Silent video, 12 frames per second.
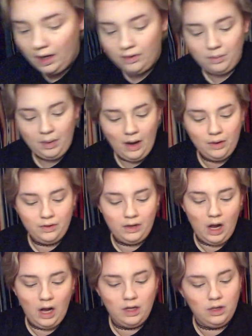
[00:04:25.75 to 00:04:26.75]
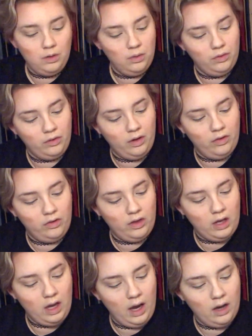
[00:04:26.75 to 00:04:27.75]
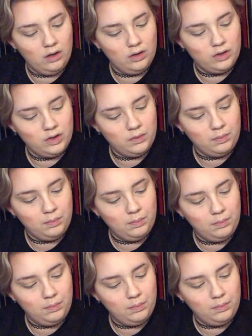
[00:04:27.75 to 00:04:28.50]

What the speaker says: And the powder that I use is the Airspun.